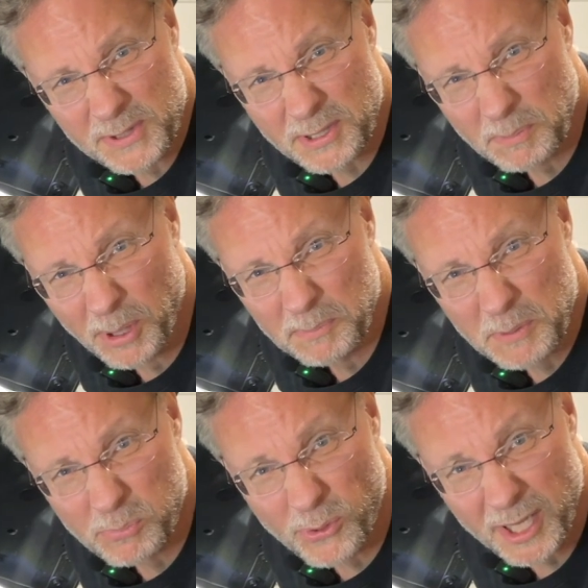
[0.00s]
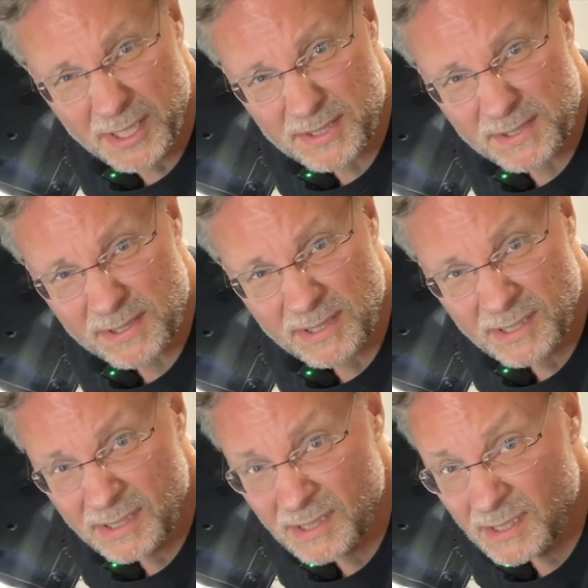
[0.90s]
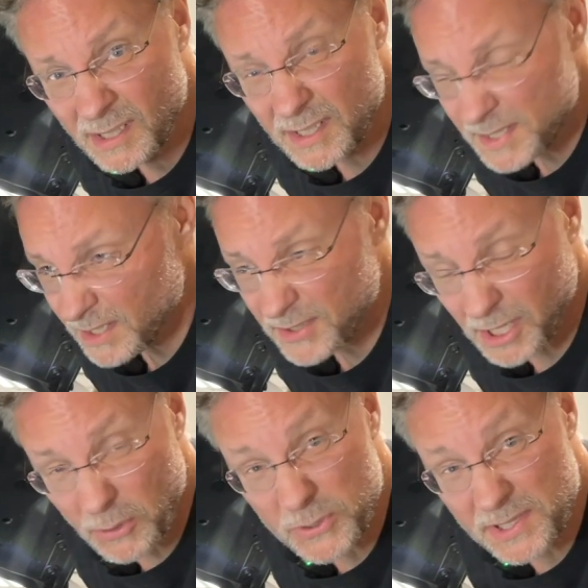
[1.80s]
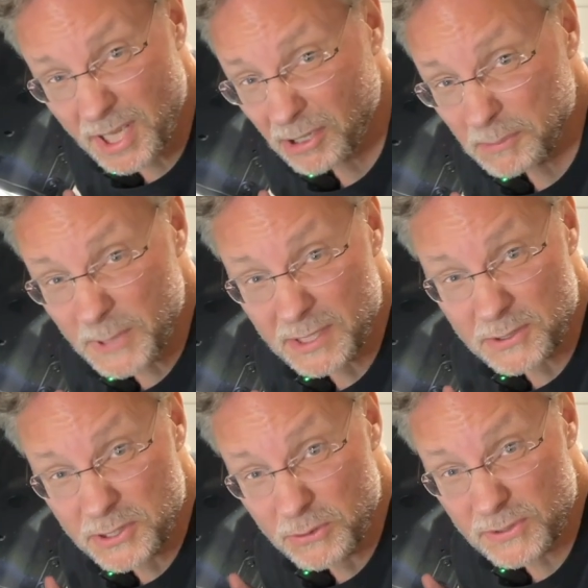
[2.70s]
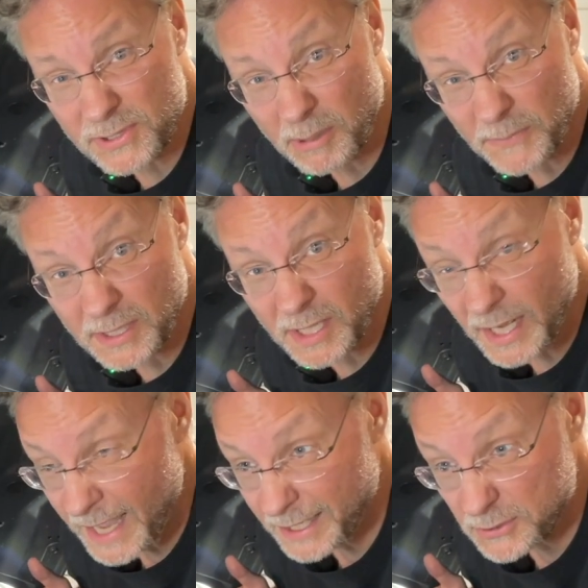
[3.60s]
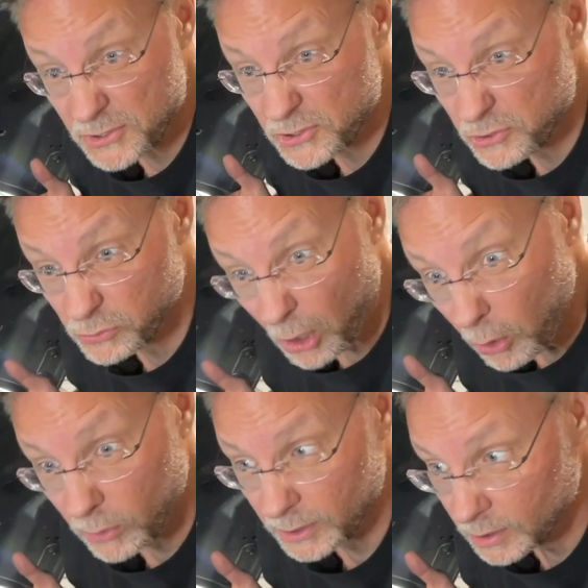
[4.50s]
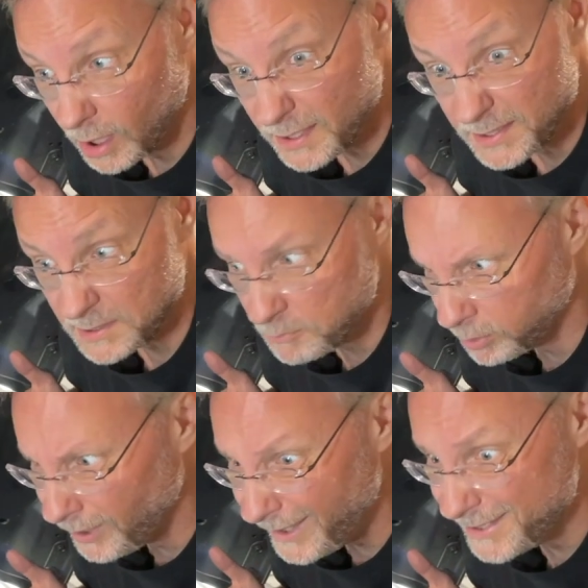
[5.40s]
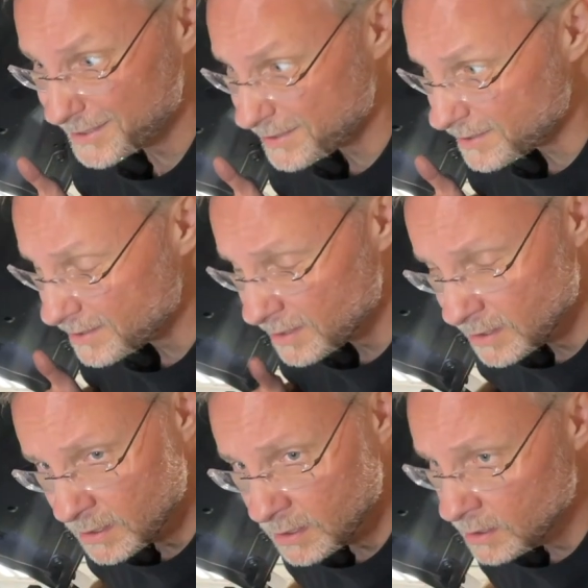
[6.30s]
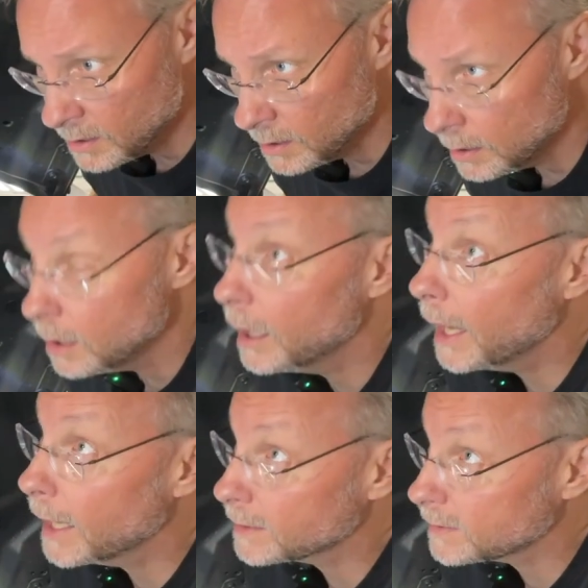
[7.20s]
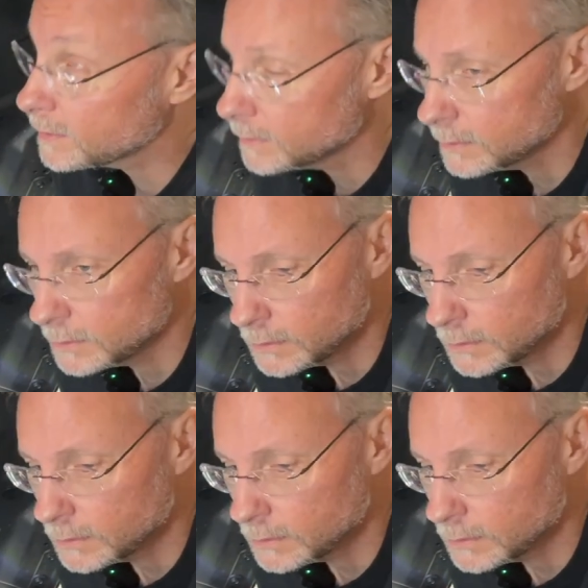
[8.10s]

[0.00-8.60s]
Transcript: use it to pump the brakes? It sounds like it was telling me to do something, then had a stroke and lost its place. Next.